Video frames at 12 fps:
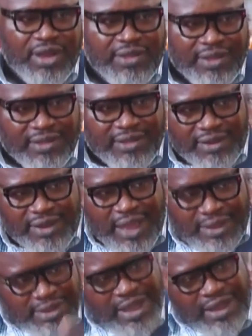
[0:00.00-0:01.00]
It is
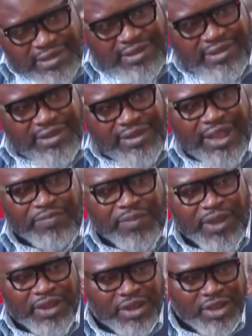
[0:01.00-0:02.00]
there are taxes that
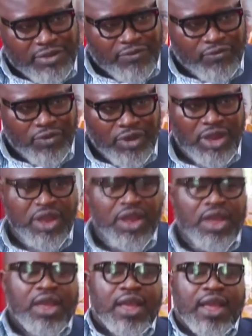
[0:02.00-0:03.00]
make education free,
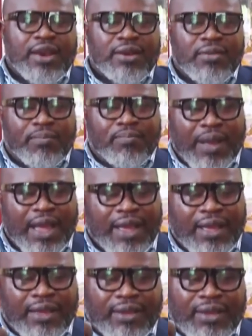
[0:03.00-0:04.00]
and
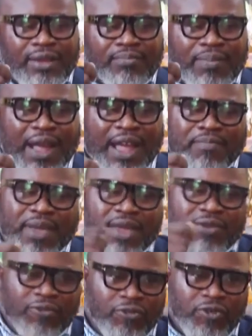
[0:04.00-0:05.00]
by by
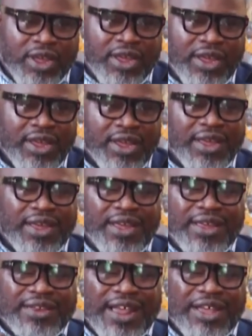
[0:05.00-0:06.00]
being free,
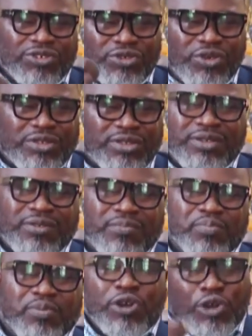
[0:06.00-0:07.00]
does not
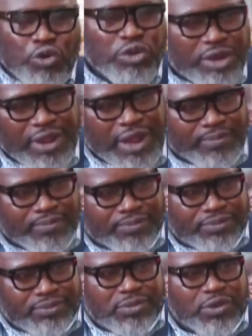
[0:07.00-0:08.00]
preclude them
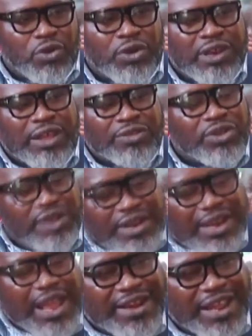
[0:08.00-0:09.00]
or does not
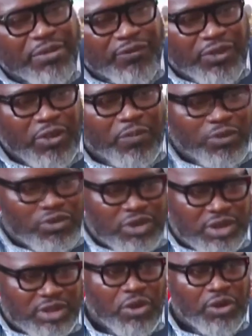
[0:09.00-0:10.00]
deny them of the
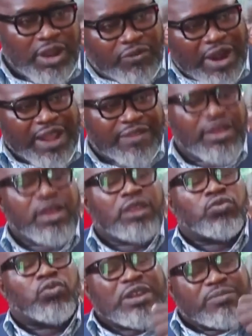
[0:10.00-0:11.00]
opportunity or the right
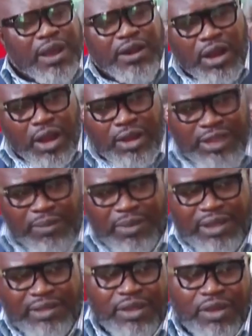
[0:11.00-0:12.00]
to demand
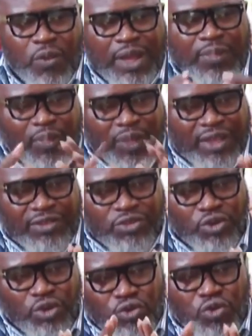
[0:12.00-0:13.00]
accountability how, how when can,
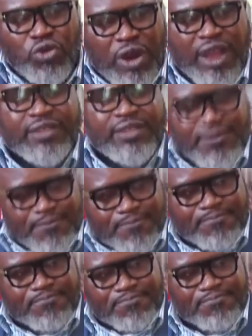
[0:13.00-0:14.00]
things do not go right.
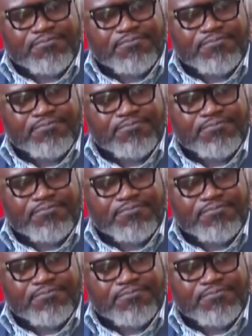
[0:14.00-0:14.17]
That be done?